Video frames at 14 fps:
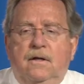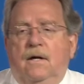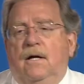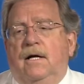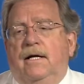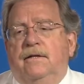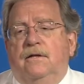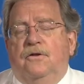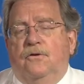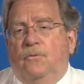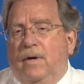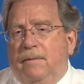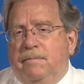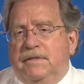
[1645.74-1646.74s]
at the
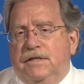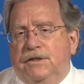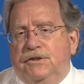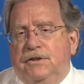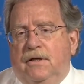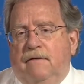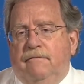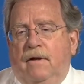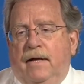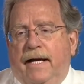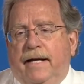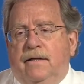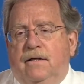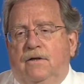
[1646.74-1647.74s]
3 position of
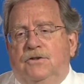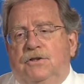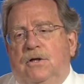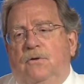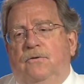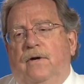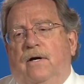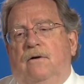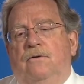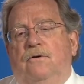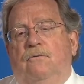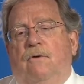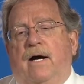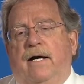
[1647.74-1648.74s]
galactose shown there on
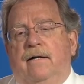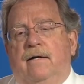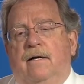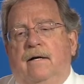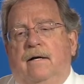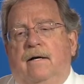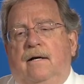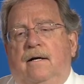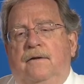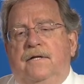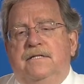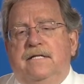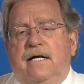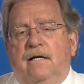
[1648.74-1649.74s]
the right,
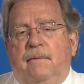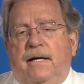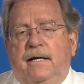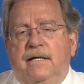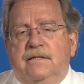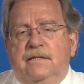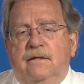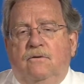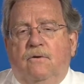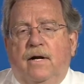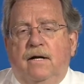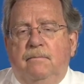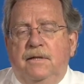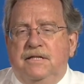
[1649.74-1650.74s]
this antibody is
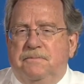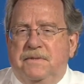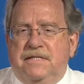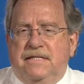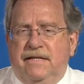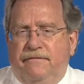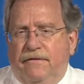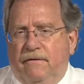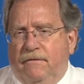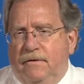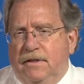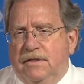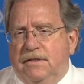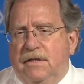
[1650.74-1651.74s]
incredibly specific for
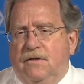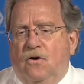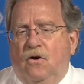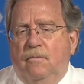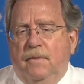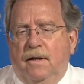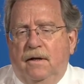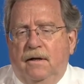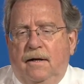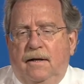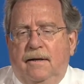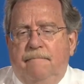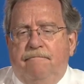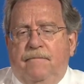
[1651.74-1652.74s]
this determinant.
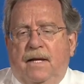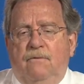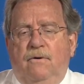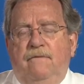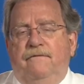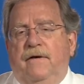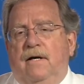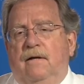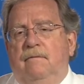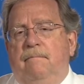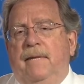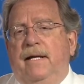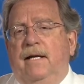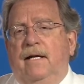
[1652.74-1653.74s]
And we found
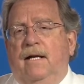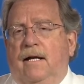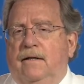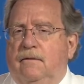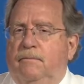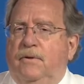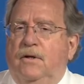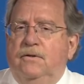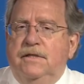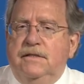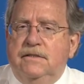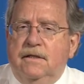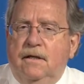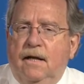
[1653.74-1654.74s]
many
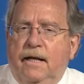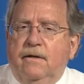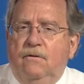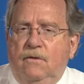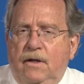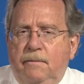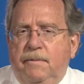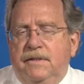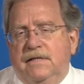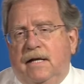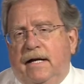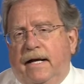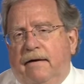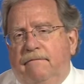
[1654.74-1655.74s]
glycoproteins and glycolipids
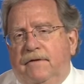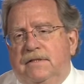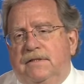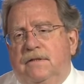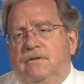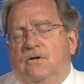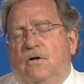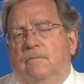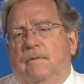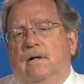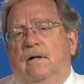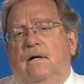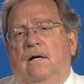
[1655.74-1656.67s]
that have this determinant.